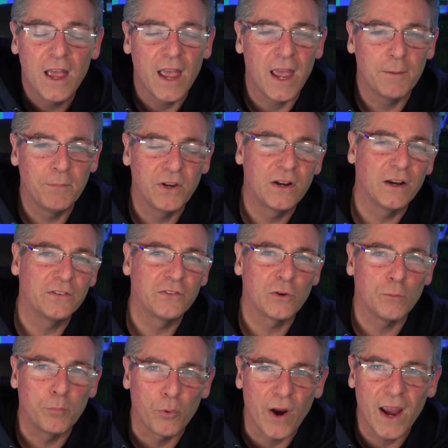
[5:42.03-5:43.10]
And because their
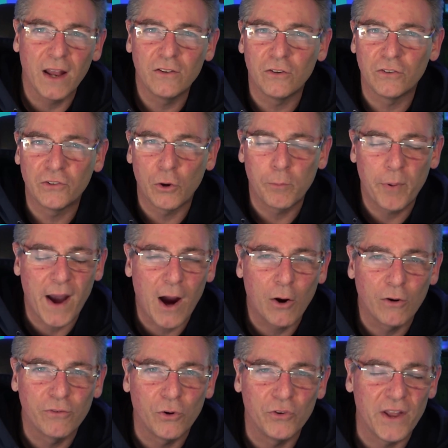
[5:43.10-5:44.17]
brands are so
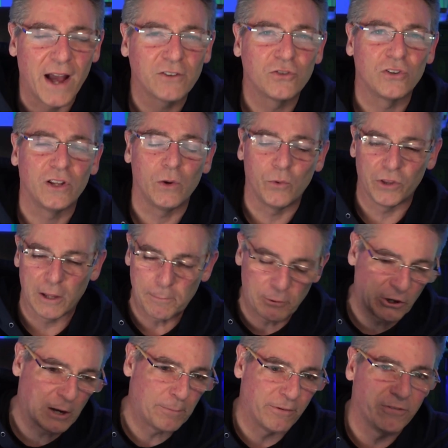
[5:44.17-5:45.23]
powerful, naturally, when they
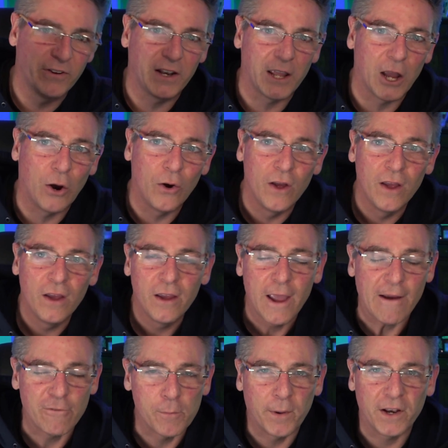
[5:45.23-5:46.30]
put up a video,
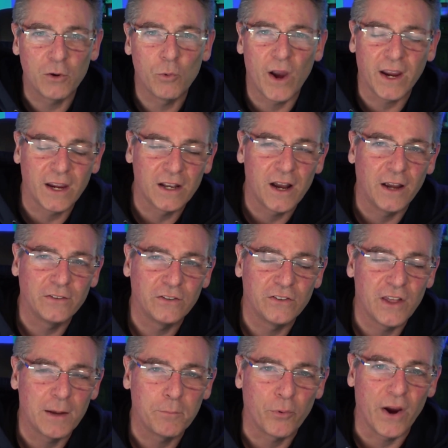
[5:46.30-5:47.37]
everybody recognizes
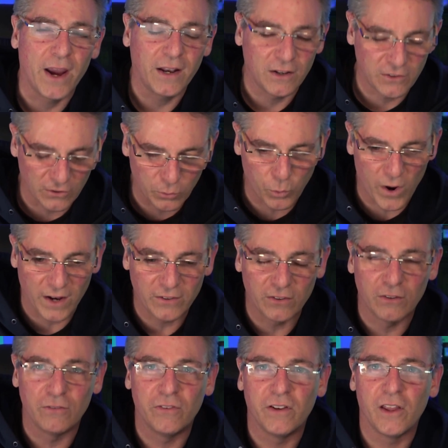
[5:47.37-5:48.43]
that brand and just watches
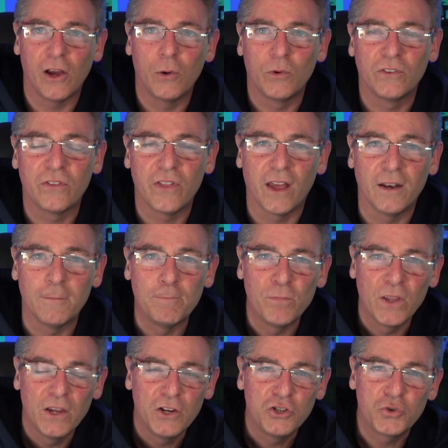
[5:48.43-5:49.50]
the video, which then
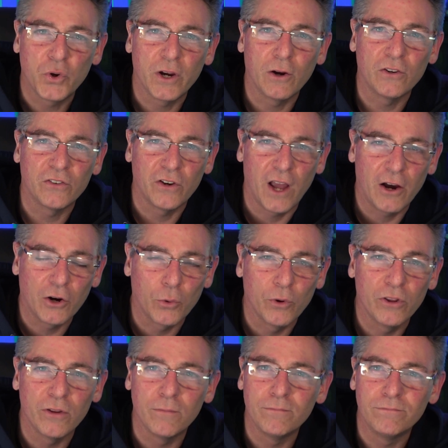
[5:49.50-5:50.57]
triggers an
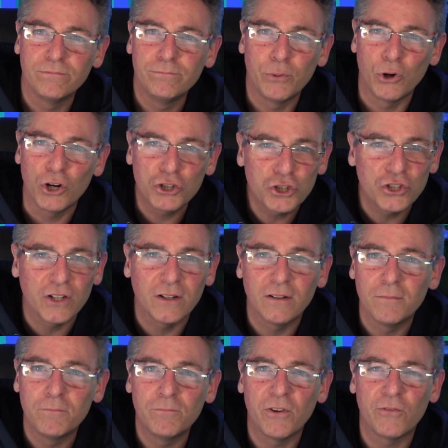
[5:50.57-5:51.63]
algorithm push.
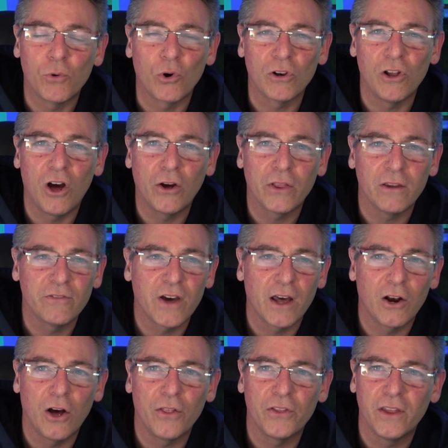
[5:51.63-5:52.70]
And before long, they've got
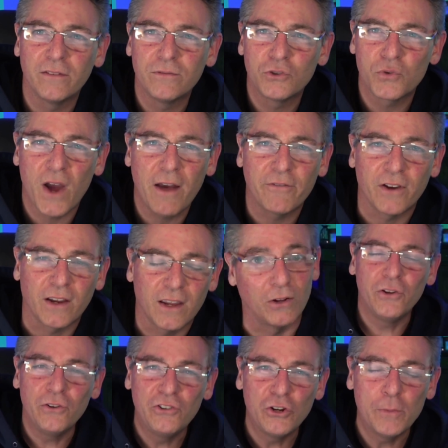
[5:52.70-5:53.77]
all the traffic. And
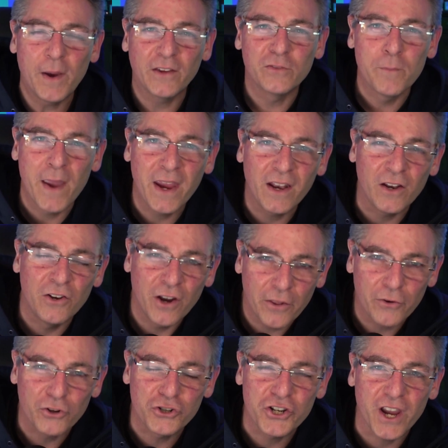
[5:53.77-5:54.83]
YouTube has made
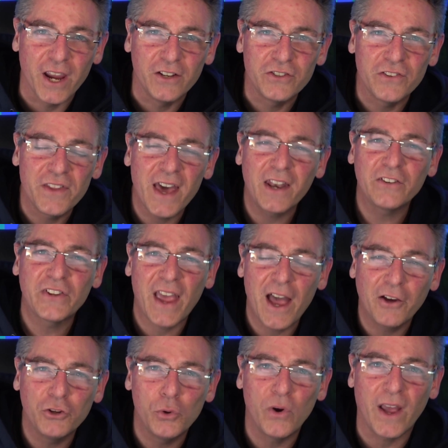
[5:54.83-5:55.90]
another change, and that is how
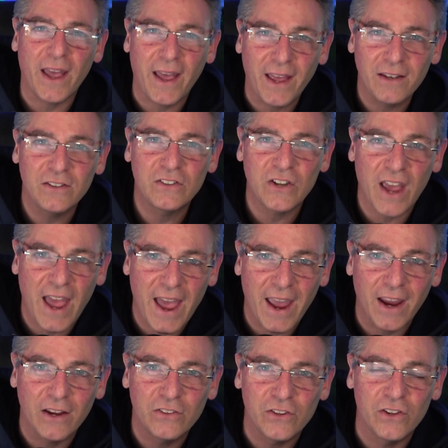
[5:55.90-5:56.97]
you add
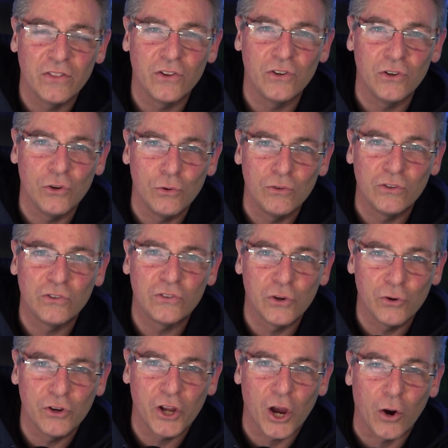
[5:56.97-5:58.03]
tags in the new
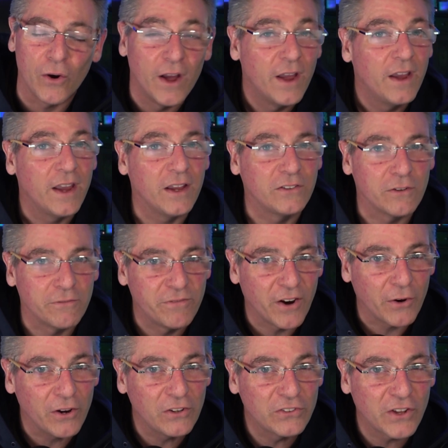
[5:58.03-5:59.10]
studio. It's a
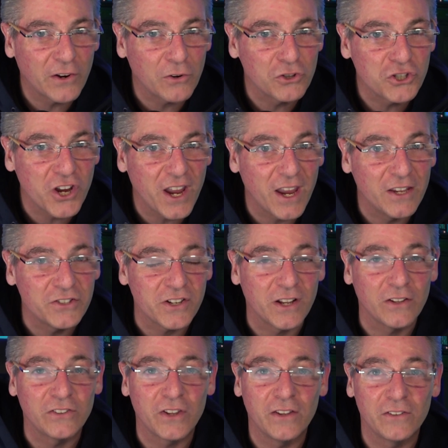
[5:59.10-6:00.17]
very subtle change, and
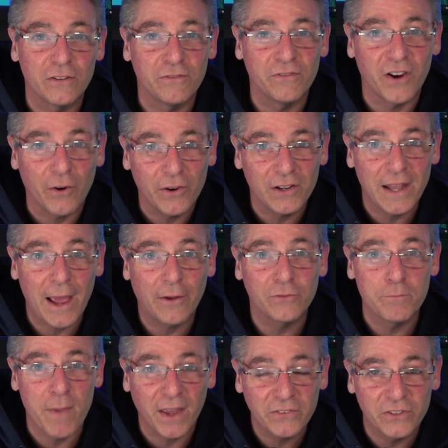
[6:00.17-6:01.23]
it sends a very loud
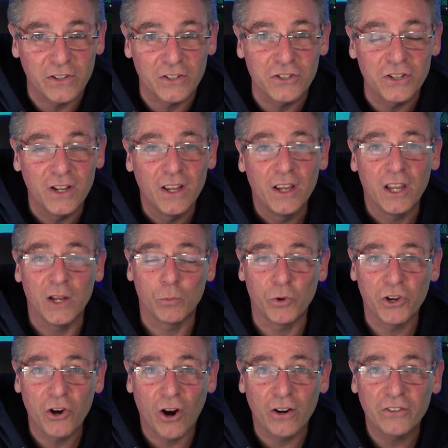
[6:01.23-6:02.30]
message in
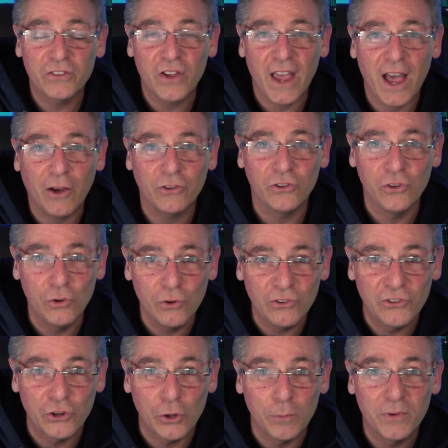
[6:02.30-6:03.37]
regards to how
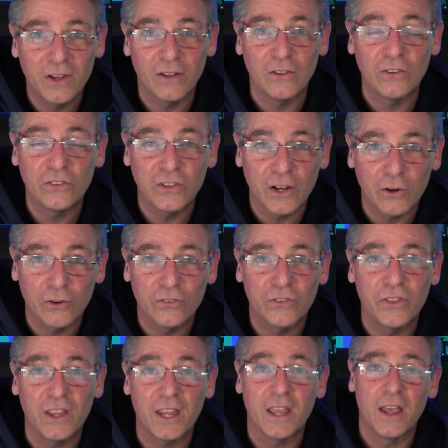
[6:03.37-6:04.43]
YouTube considers
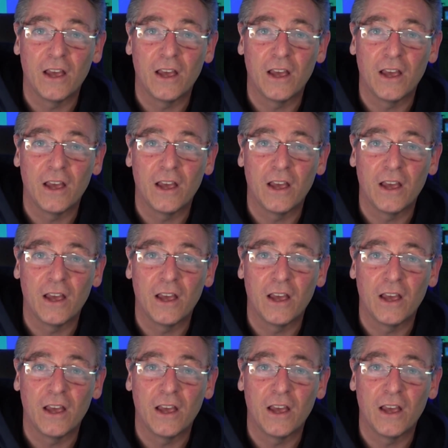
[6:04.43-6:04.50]
the